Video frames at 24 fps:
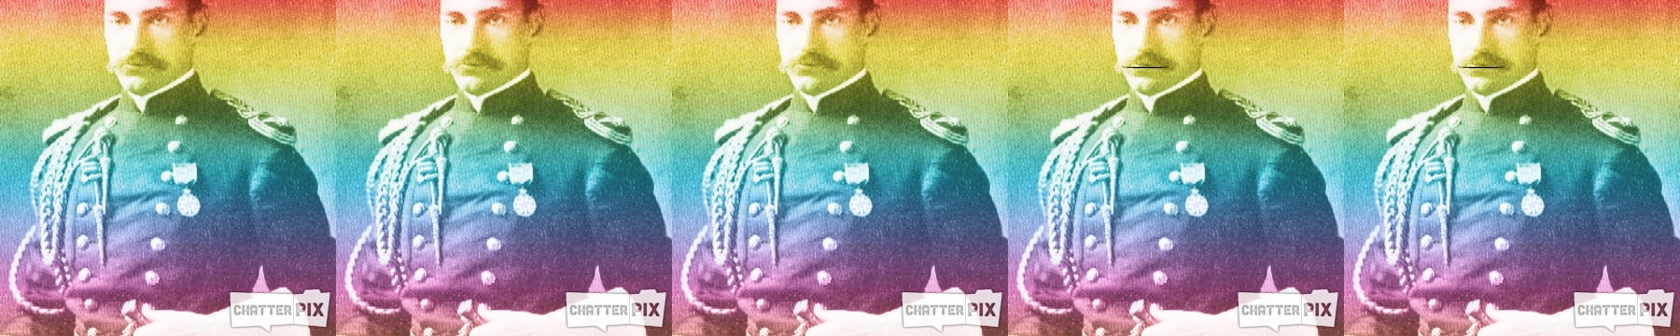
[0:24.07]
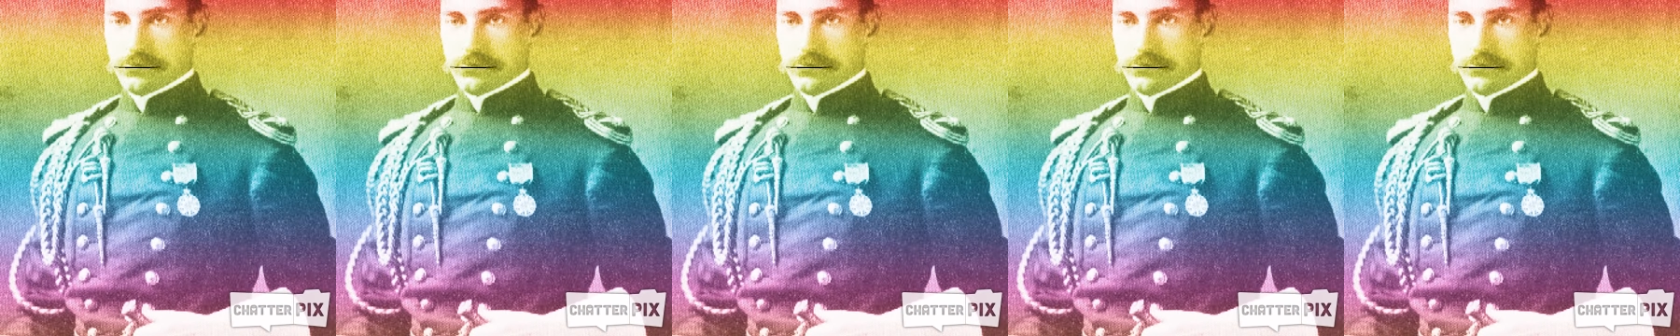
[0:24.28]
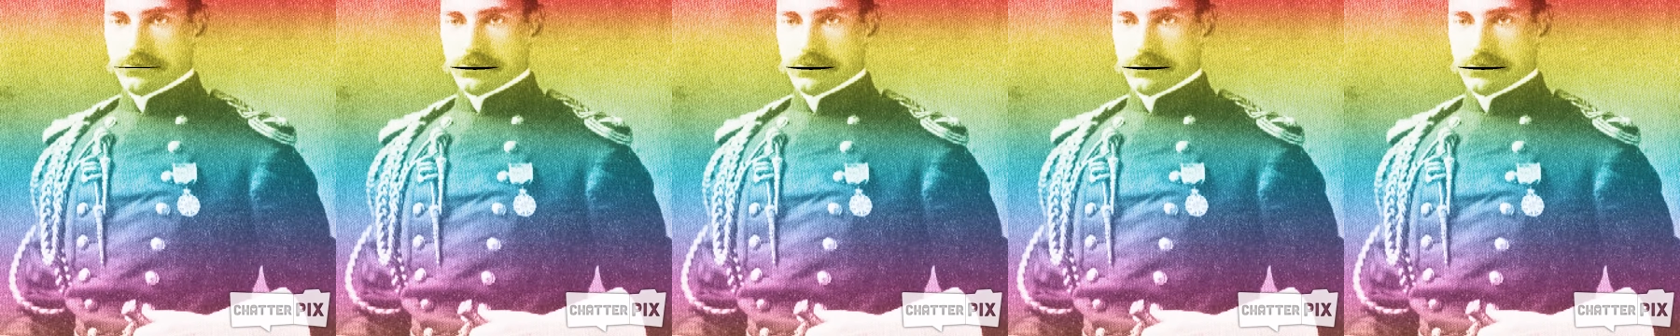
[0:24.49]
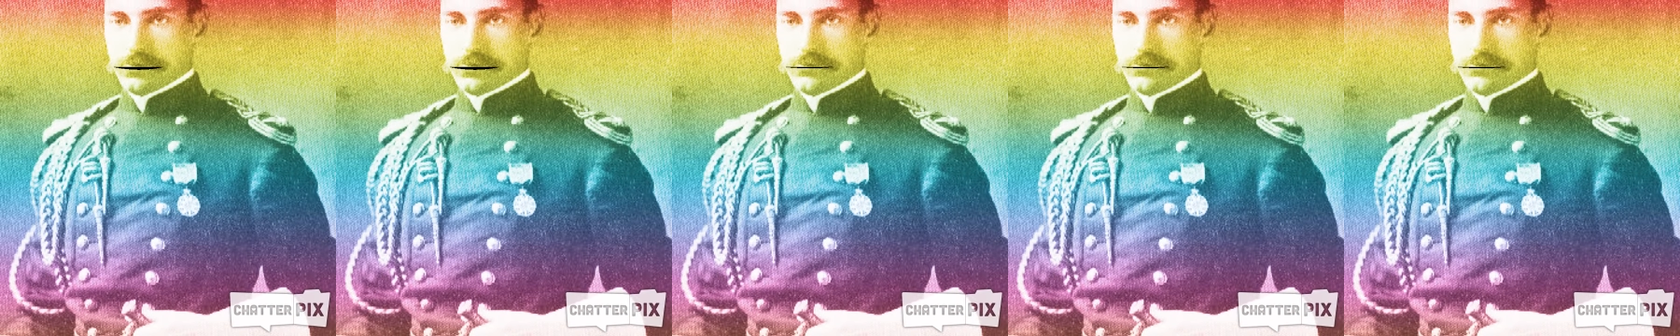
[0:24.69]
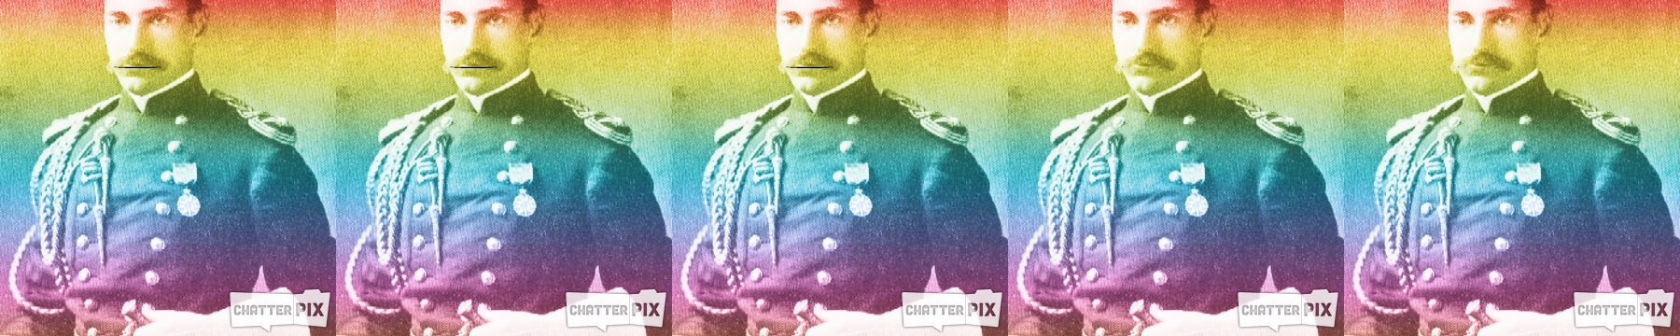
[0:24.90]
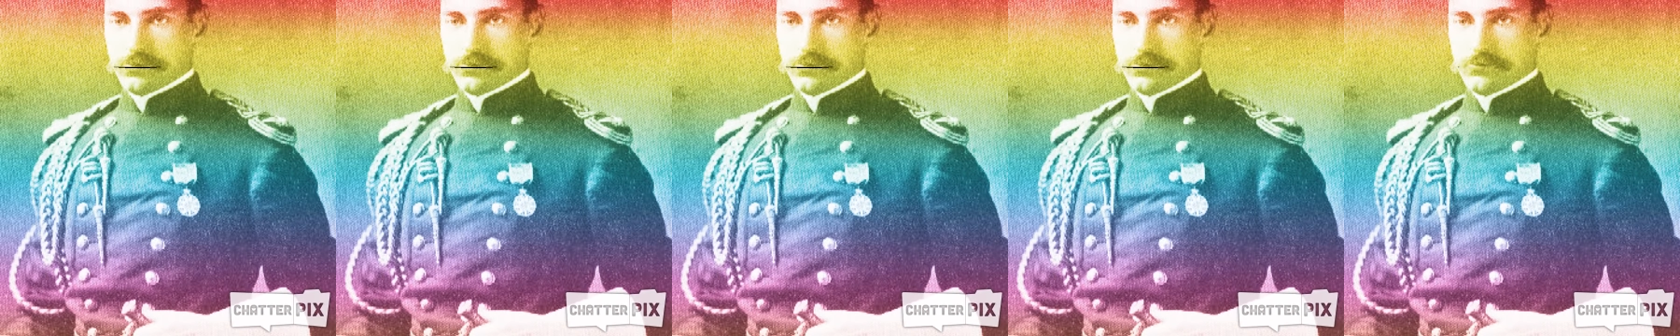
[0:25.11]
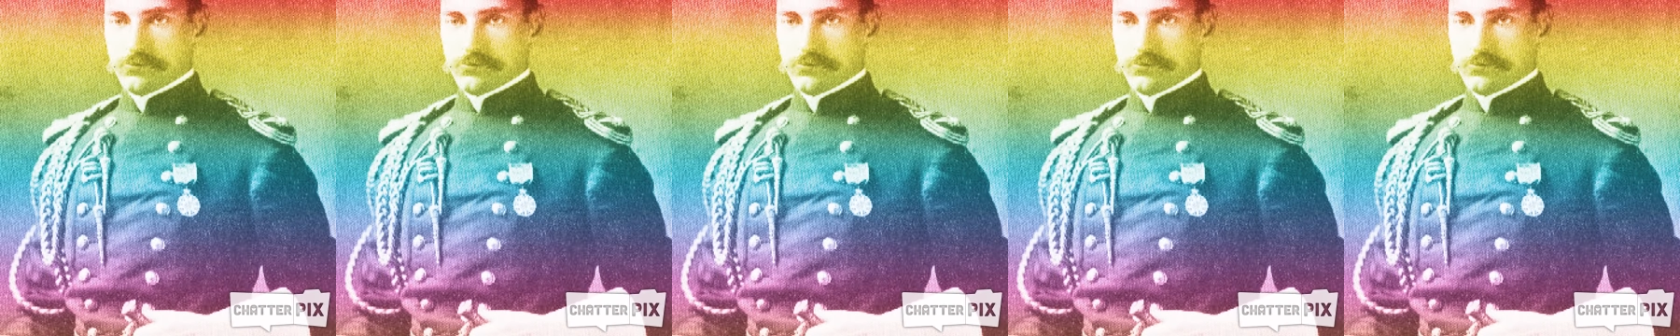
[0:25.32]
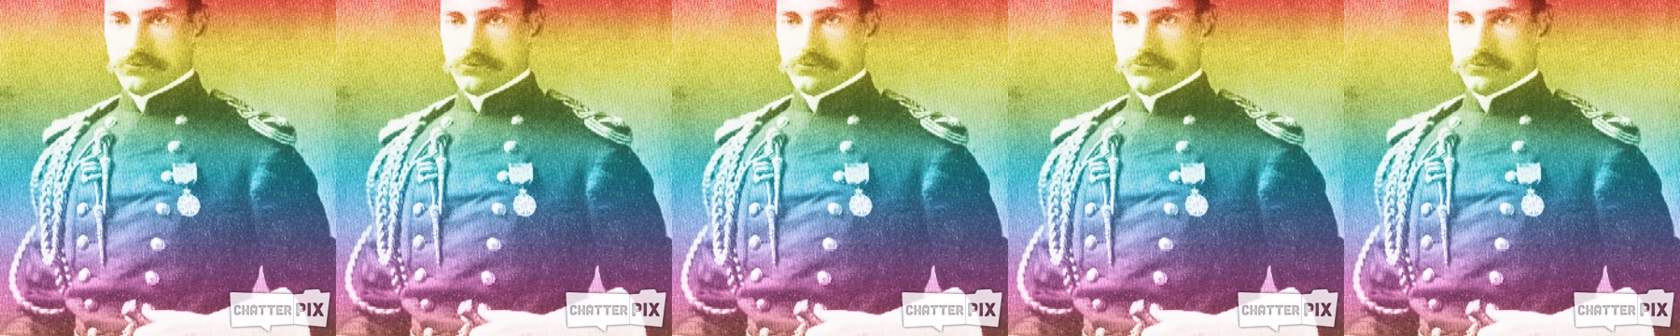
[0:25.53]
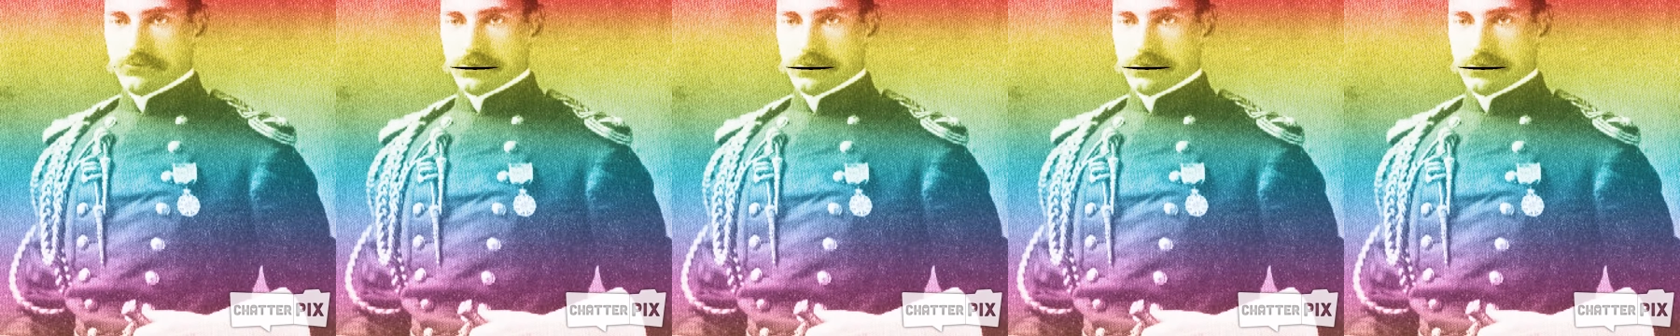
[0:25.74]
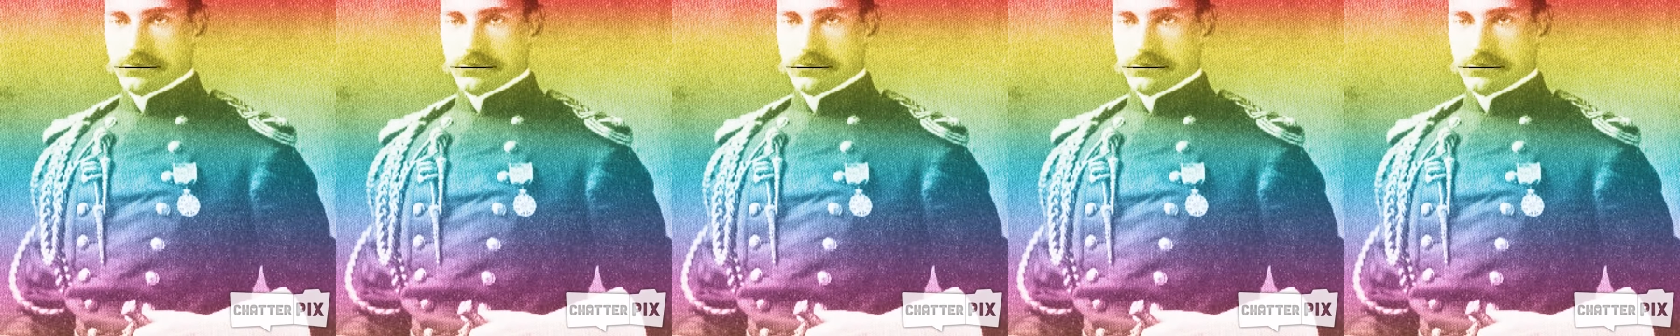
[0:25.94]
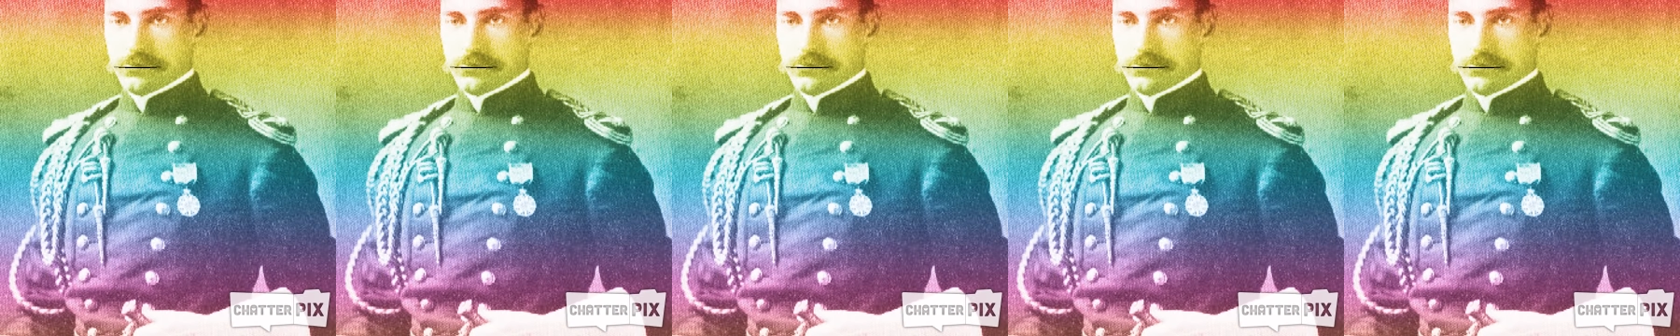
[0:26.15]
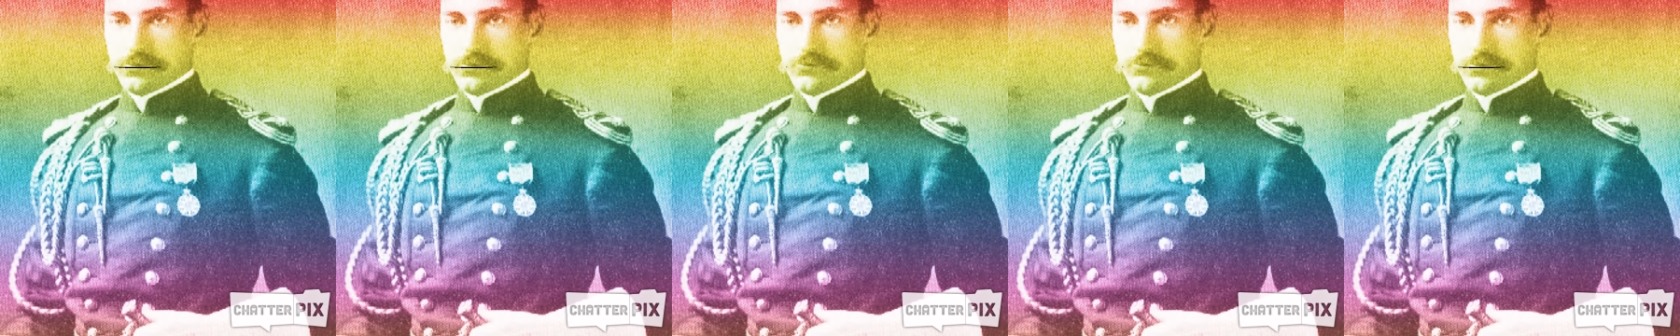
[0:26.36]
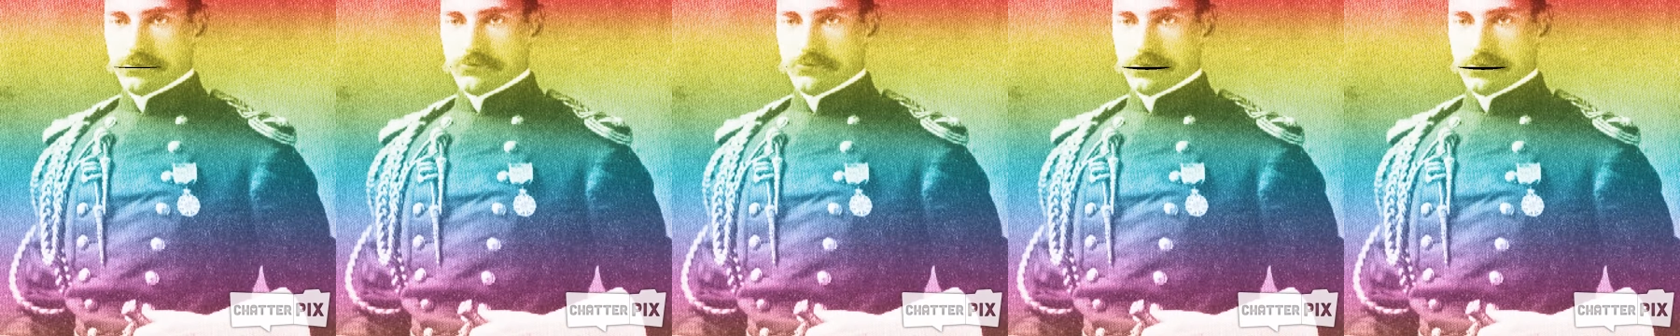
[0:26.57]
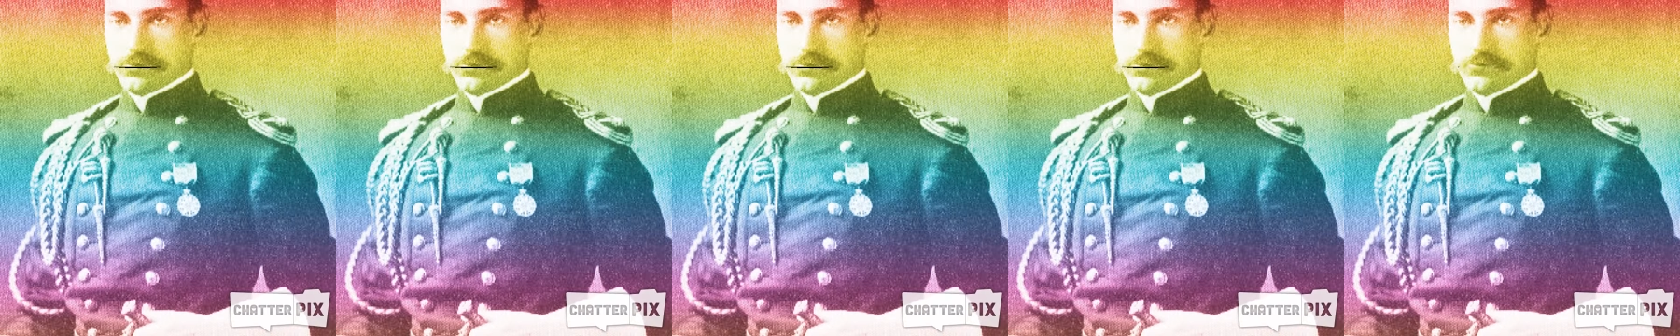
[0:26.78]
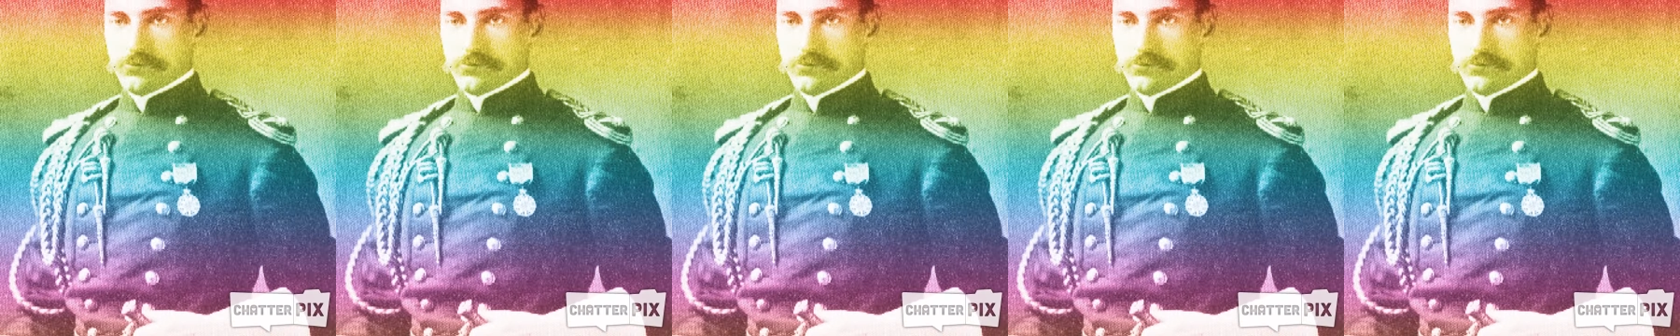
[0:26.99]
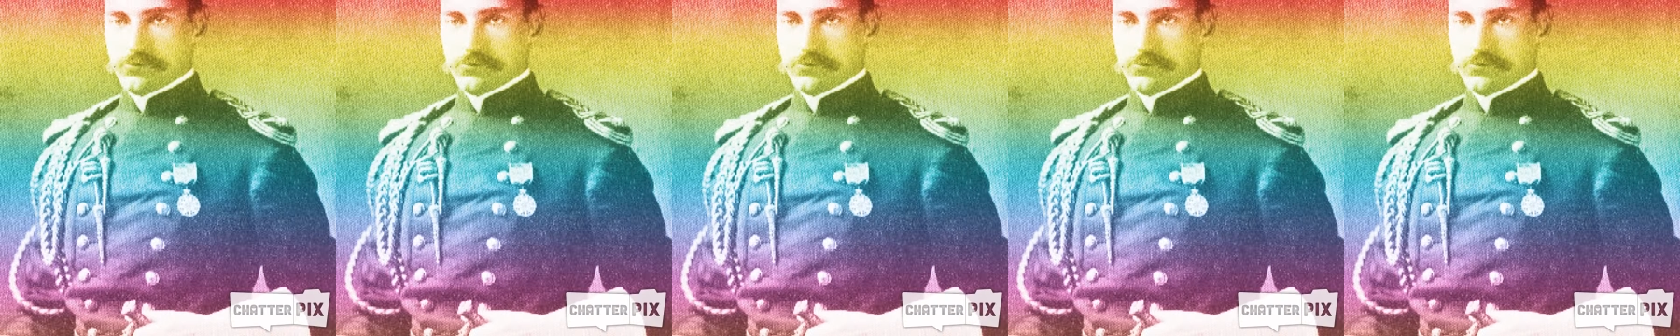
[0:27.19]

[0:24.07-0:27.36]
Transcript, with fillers: like fresh lobster, roe, and roast duckling.